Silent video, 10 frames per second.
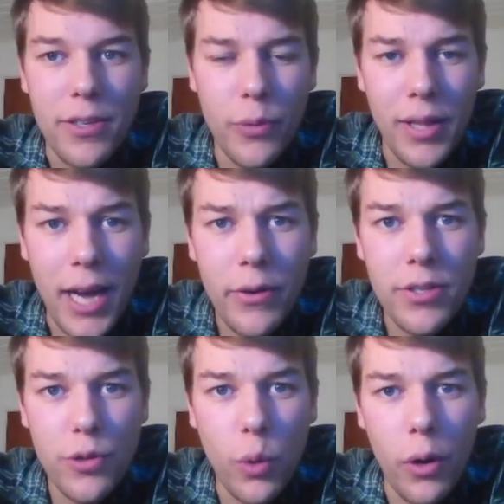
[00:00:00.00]
you allow
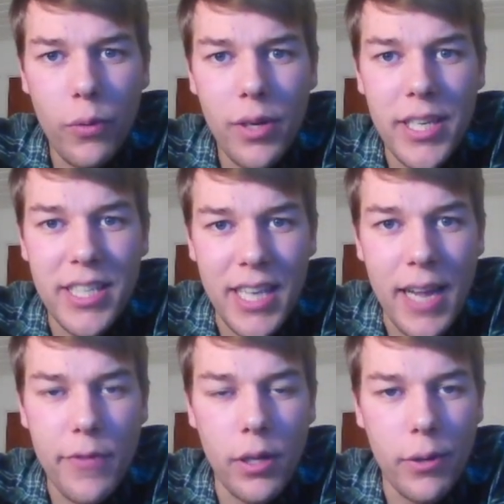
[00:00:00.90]
us to only
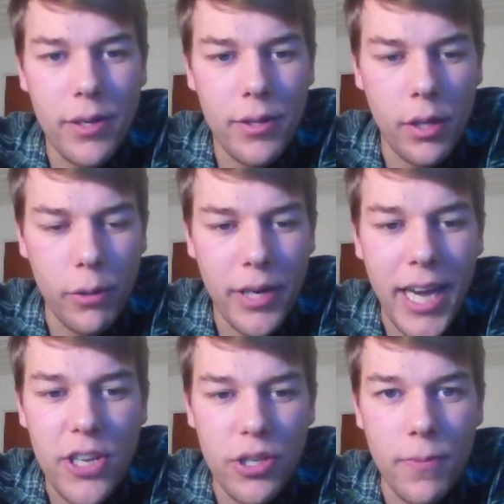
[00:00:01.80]
save the
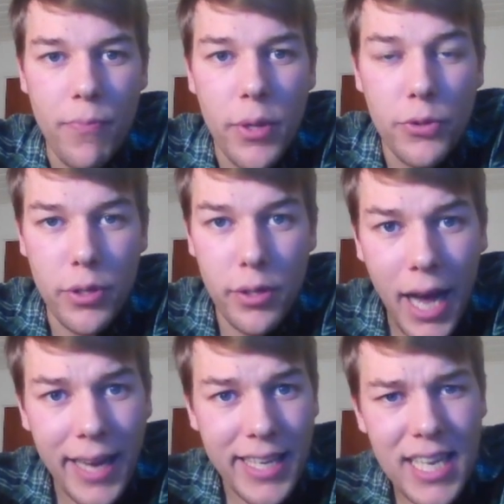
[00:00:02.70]
location, so
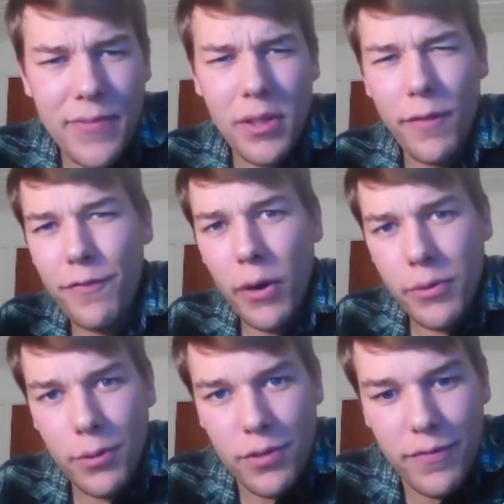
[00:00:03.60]
not even the
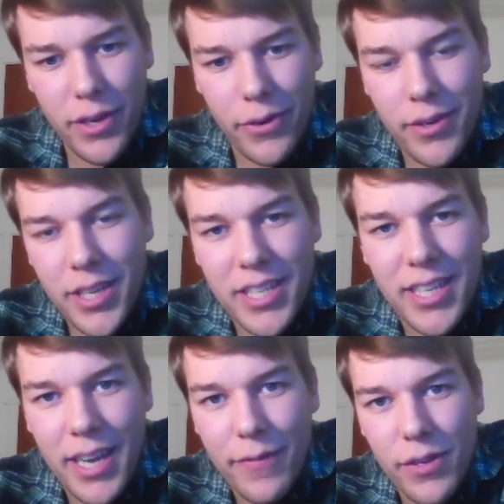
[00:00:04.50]
photosphere is
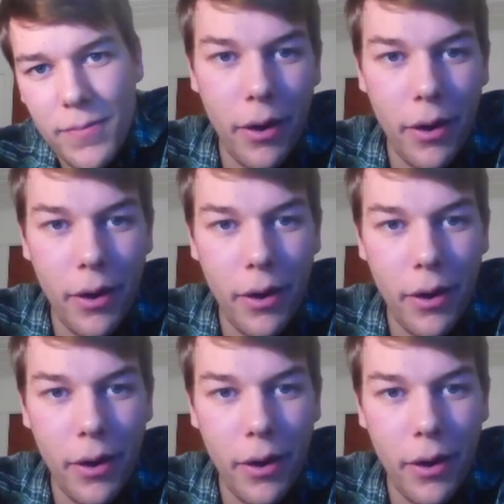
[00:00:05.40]
saved.